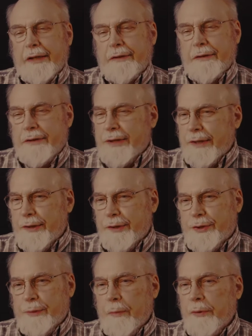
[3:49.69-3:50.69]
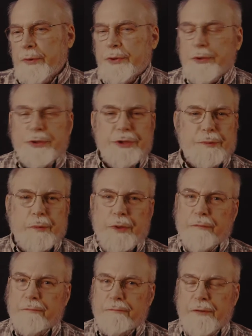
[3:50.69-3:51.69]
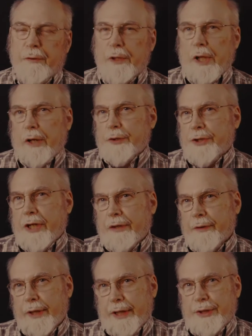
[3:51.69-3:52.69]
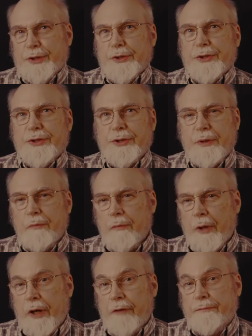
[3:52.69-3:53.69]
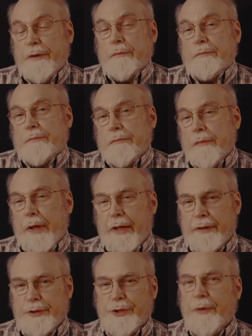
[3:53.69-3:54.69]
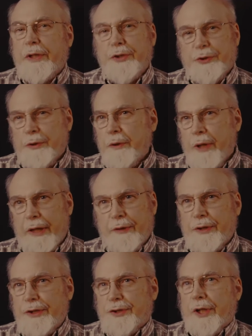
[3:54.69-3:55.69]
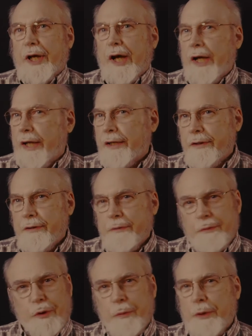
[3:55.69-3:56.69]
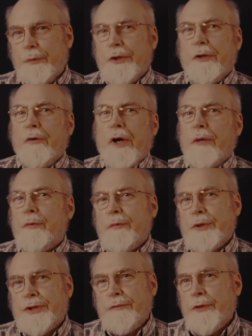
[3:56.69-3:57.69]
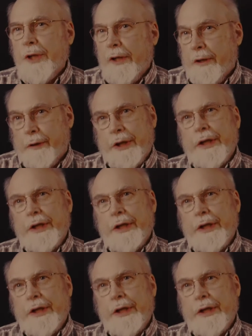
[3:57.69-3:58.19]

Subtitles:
had attended some other churches with very large congregations where I felt like a stranger and could easily hide and nobody would know I was even there.